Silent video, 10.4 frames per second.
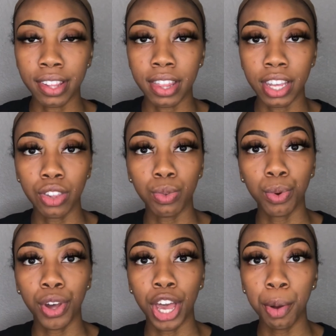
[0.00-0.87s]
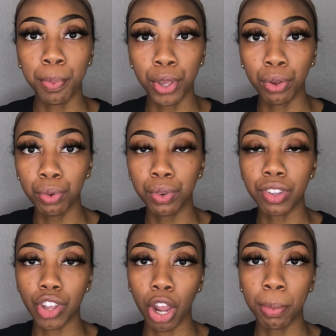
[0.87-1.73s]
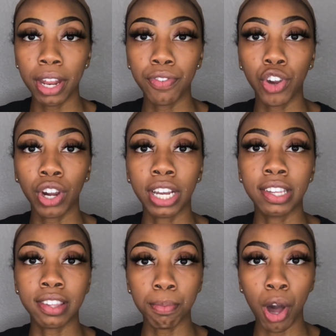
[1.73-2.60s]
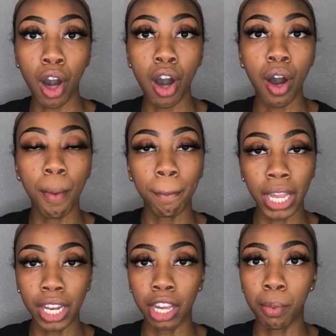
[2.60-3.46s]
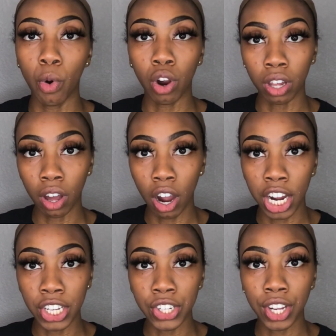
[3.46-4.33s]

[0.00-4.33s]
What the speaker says: This will help you determine if you're a small, medium, or large.